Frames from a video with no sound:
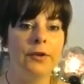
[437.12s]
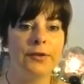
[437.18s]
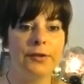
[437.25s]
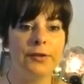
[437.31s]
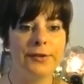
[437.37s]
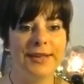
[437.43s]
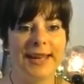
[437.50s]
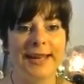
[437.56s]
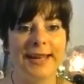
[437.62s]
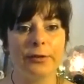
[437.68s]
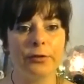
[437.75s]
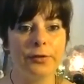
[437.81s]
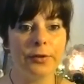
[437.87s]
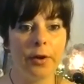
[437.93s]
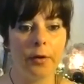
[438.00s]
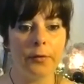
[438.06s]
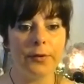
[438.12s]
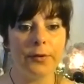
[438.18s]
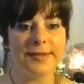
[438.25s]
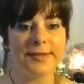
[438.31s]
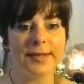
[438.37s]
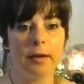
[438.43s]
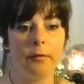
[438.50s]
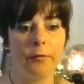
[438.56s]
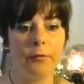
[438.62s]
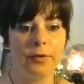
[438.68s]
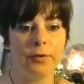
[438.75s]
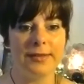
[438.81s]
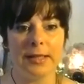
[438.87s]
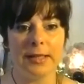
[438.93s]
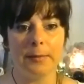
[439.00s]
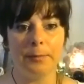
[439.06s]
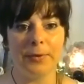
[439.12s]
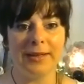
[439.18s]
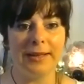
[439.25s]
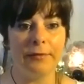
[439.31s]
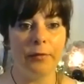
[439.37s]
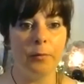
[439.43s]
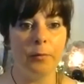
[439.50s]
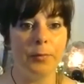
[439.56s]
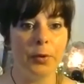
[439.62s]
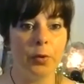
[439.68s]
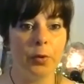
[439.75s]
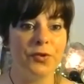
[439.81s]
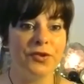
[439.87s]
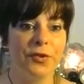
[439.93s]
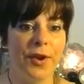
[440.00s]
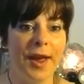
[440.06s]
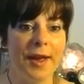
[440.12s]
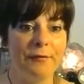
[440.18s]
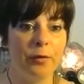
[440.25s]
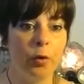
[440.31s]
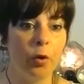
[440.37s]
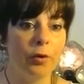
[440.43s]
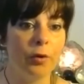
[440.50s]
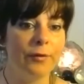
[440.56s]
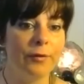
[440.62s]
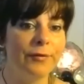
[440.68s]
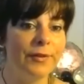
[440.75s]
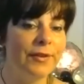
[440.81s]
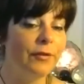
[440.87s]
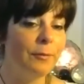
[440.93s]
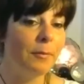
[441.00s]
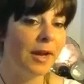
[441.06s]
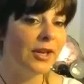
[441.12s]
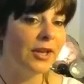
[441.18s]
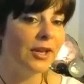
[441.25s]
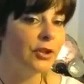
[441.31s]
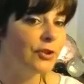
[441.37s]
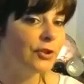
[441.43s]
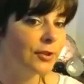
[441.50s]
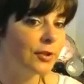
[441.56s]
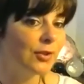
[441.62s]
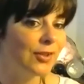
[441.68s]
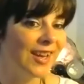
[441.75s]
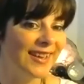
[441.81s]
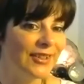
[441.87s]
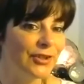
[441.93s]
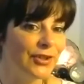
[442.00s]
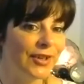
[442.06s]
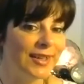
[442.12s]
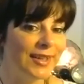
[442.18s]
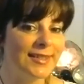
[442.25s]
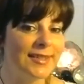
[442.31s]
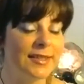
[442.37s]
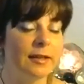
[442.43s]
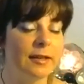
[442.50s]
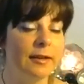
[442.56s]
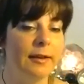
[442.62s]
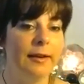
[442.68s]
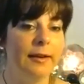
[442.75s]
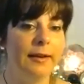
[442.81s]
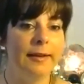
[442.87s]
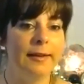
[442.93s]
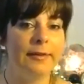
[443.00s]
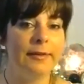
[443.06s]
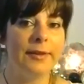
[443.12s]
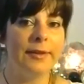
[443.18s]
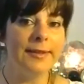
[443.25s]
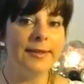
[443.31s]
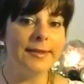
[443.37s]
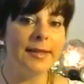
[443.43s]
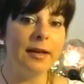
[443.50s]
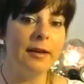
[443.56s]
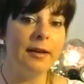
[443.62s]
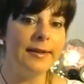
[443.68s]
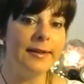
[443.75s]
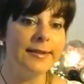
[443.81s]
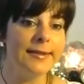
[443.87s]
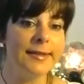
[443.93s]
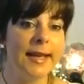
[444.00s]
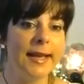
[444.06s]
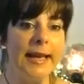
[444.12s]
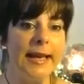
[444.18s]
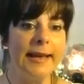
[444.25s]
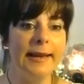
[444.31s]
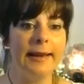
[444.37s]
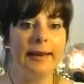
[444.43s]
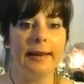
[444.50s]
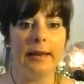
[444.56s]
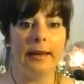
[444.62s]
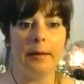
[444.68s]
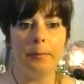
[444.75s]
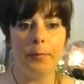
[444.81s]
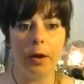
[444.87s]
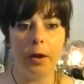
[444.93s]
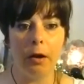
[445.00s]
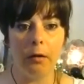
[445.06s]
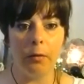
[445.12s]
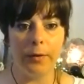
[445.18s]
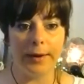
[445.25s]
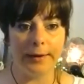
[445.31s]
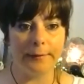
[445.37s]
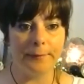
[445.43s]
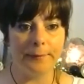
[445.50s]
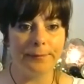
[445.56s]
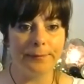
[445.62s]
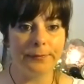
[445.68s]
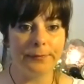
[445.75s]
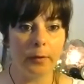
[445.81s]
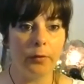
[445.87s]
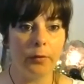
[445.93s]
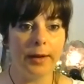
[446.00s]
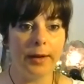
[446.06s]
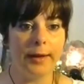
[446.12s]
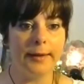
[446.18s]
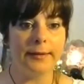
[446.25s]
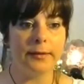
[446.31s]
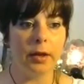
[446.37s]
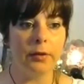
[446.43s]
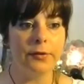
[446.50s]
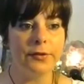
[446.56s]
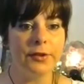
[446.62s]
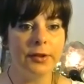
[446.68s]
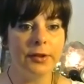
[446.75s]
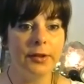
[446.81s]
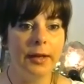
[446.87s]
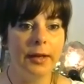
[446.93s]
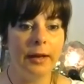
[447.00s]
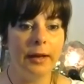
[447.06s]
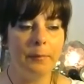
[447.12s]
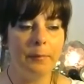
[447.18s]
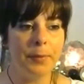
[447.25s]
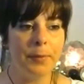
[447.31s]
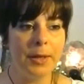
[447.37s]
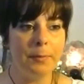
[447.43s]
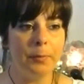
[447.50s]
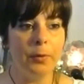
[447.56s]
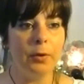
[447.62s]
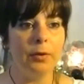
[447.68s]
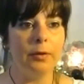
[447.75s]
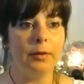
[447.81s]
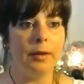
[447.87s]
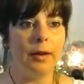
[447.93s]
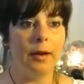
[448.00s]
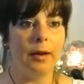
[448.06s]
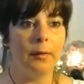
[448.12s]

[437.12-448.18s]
to get to know yourself on a deeper level because you have a lot of information to digest. This card is saying keep going. Okay, don't people